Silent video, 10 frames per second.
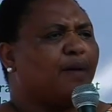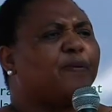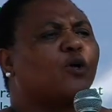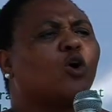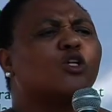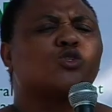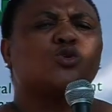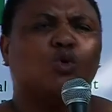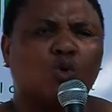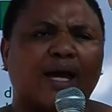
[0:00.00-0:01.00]
because
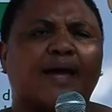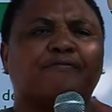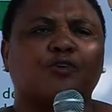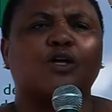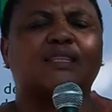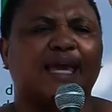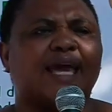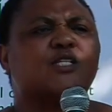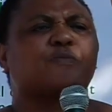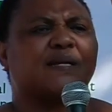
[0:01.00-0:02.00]
you have got the
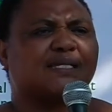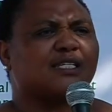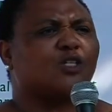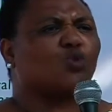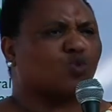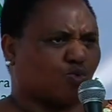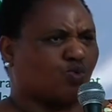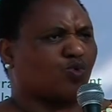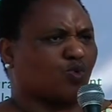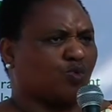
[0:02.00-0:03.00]
expertise to
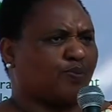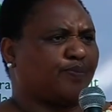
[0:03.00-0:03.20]
do so.